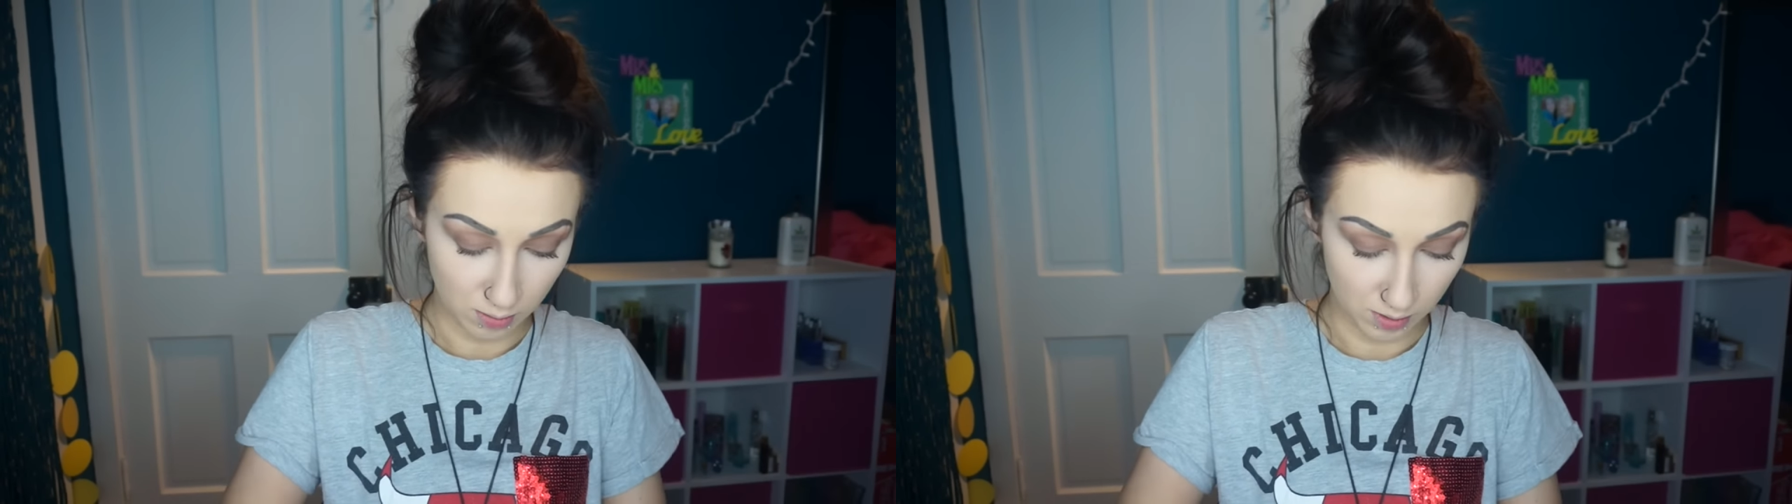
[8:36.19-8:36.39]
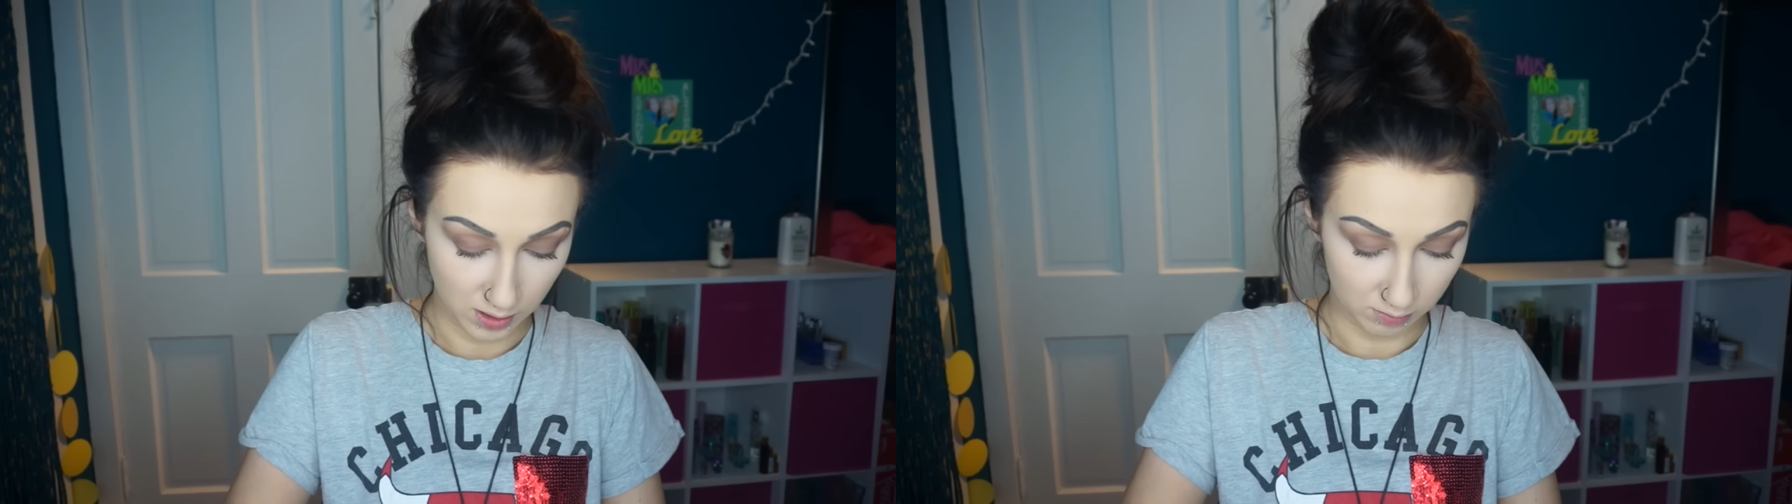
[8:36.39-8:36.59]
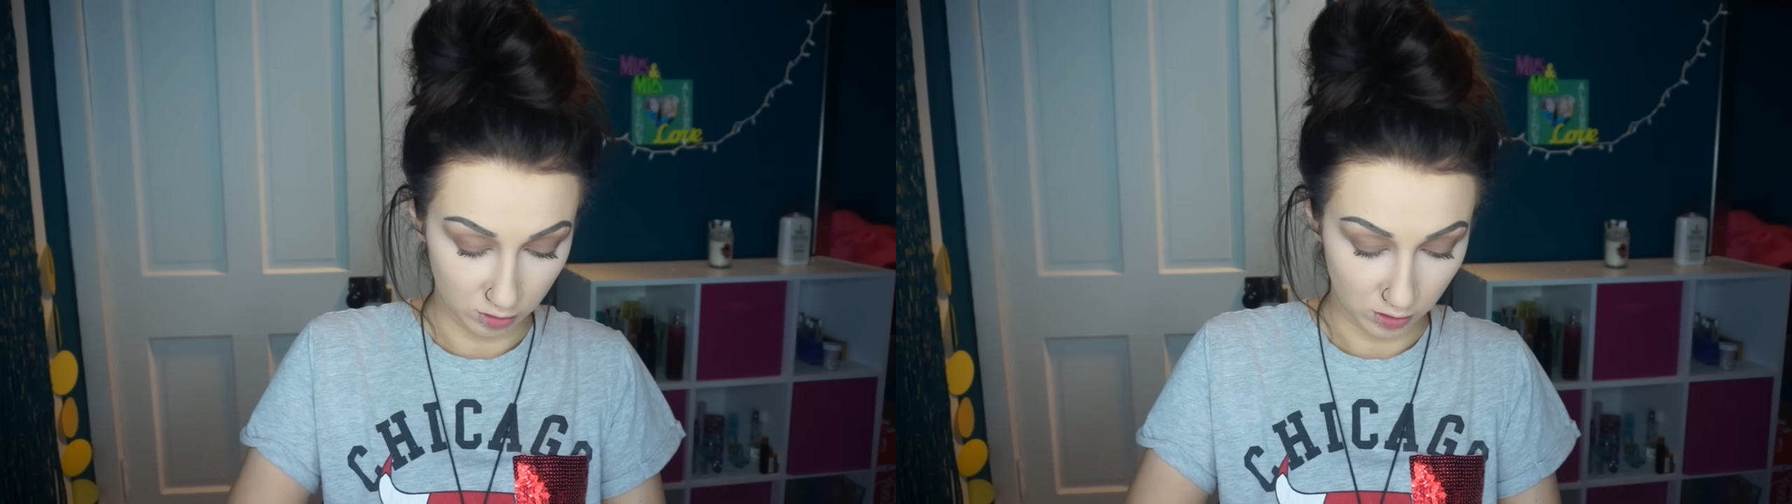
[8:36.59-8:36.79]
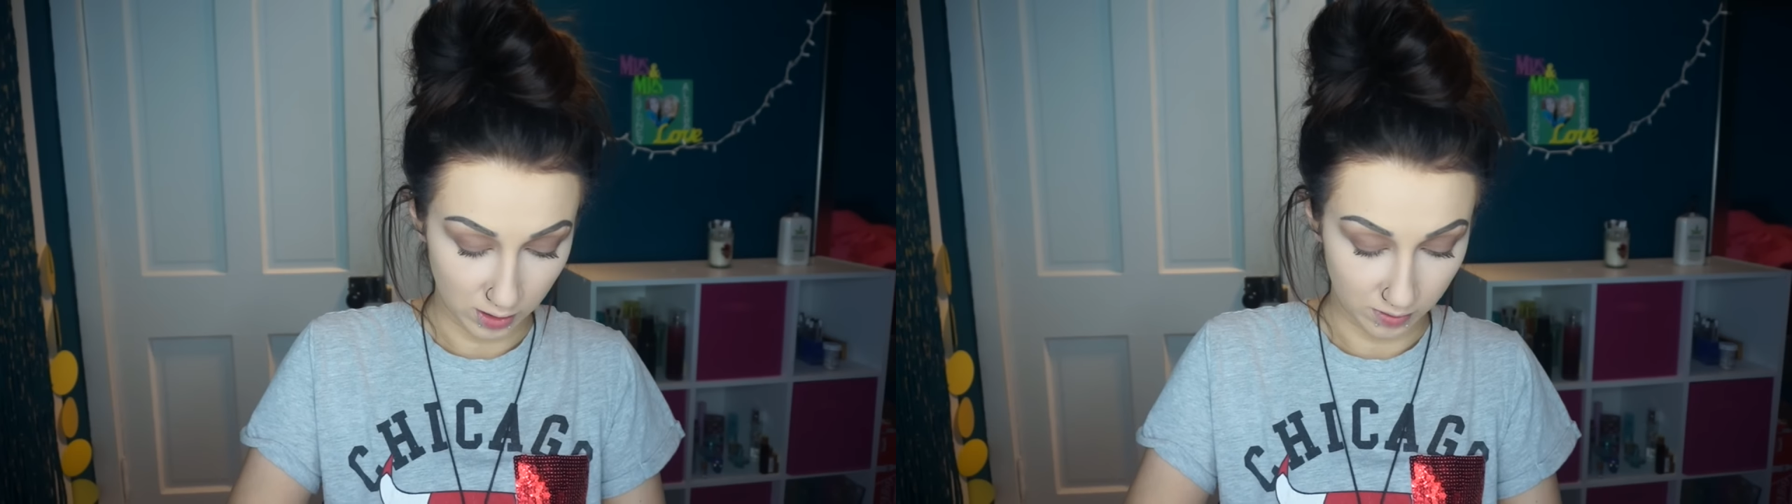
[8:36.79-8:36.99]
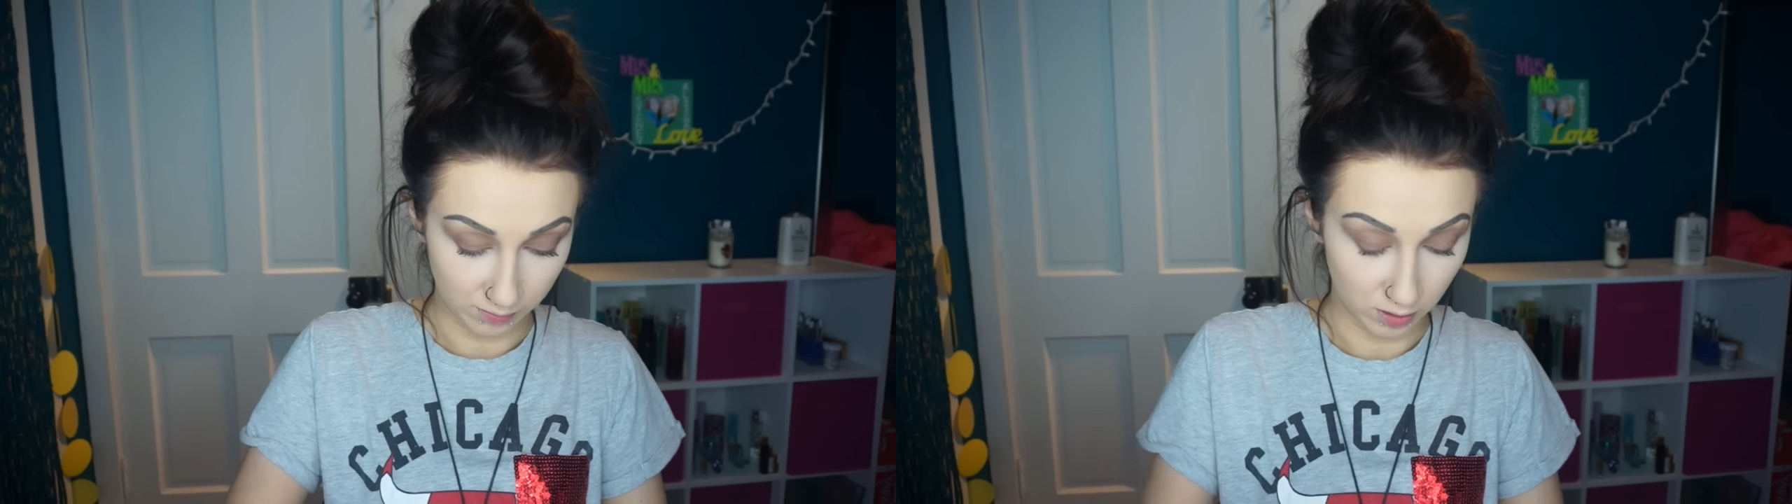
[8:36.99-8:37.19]
I might have to
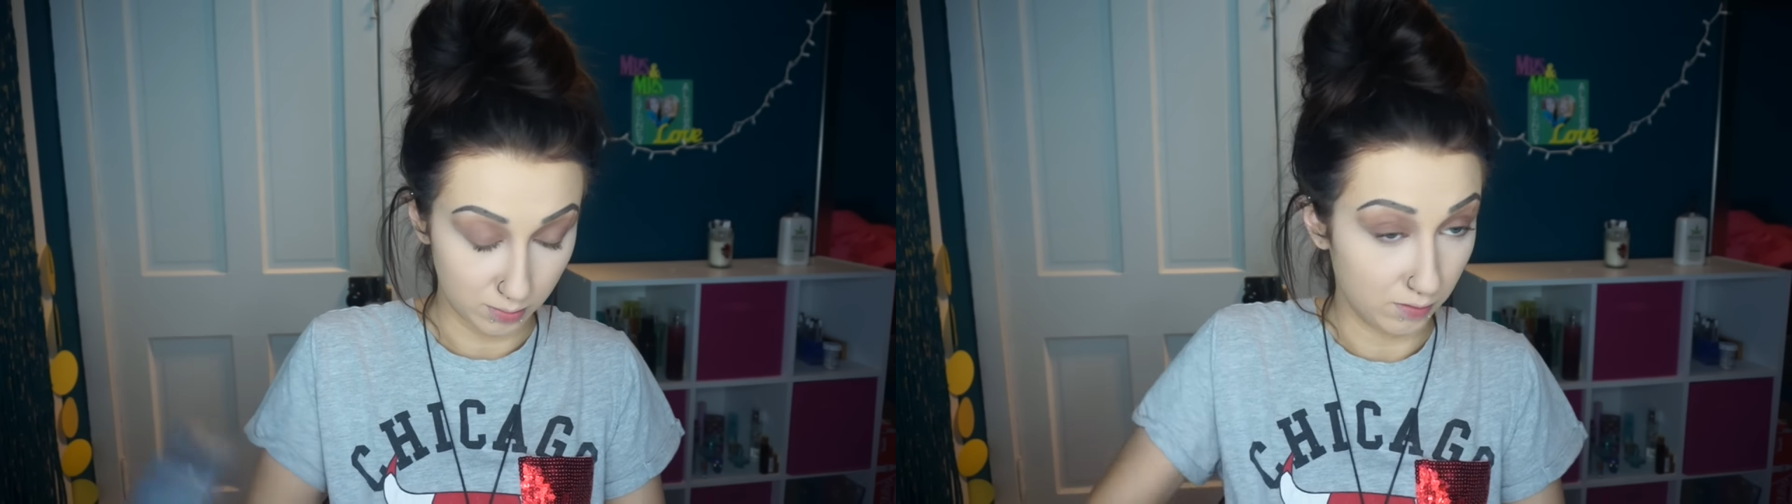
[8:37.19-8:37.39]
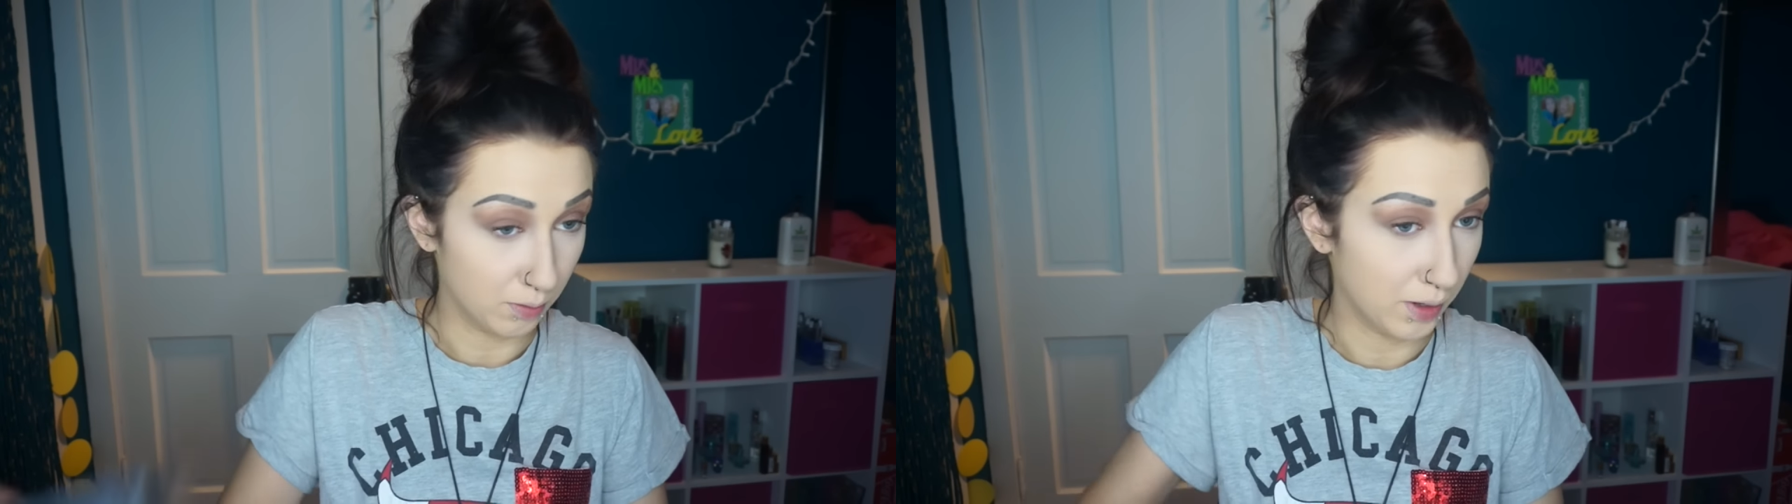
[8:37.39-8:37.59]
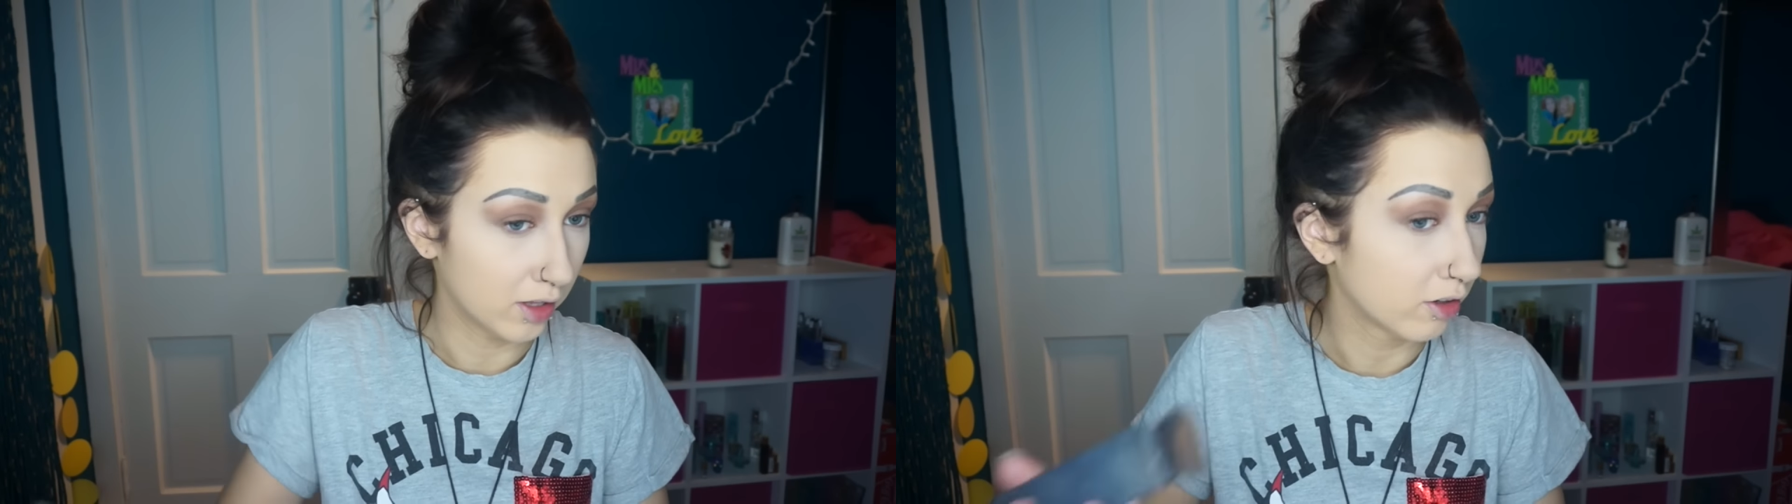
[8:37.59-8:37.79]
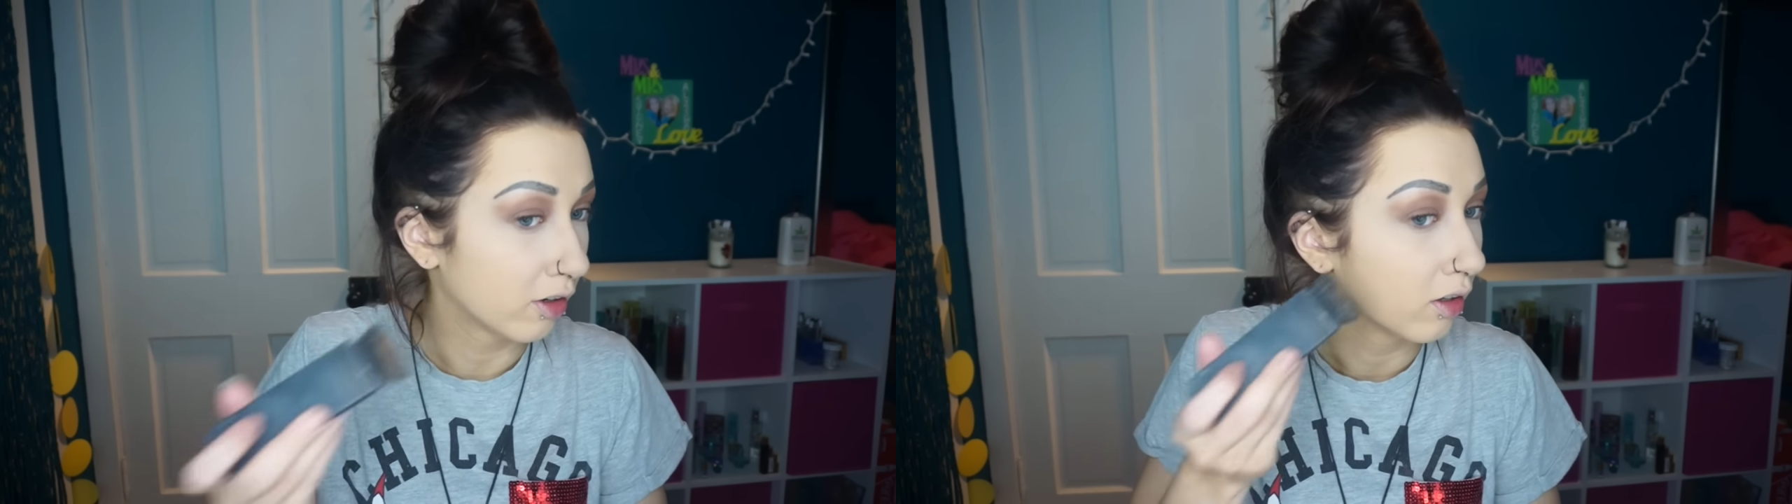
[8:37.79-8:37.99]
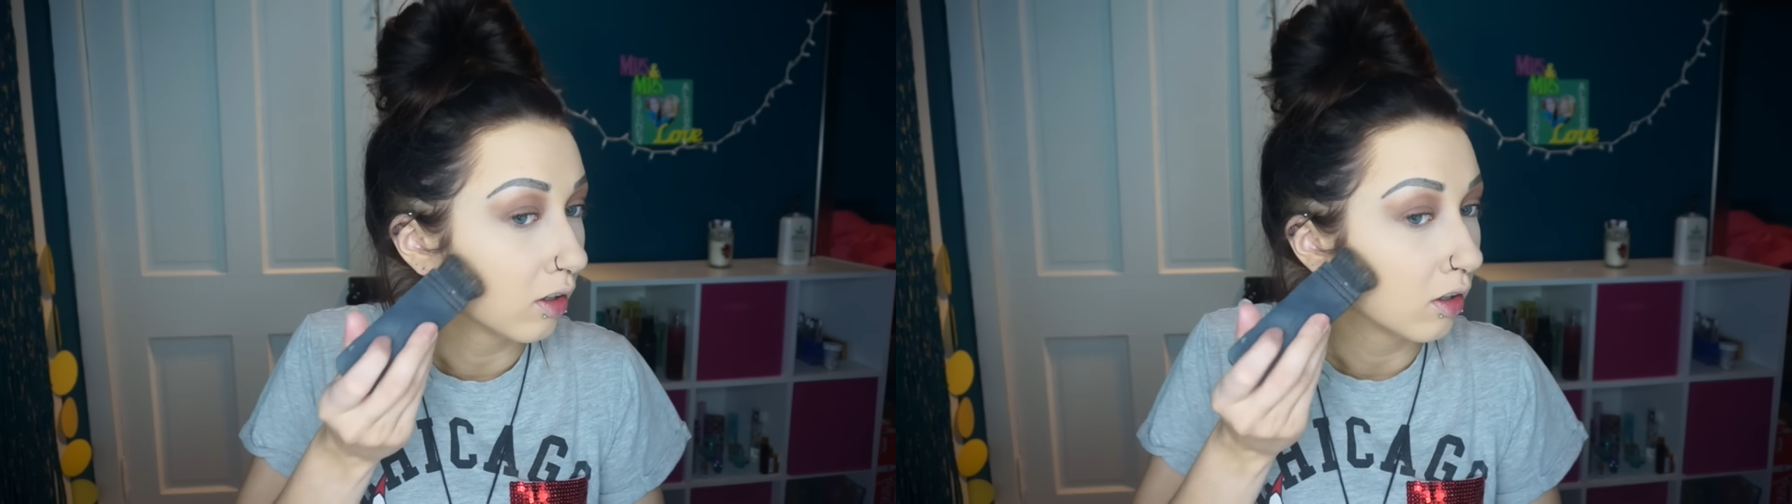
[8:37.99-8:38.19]
try it whenever I'm even paler.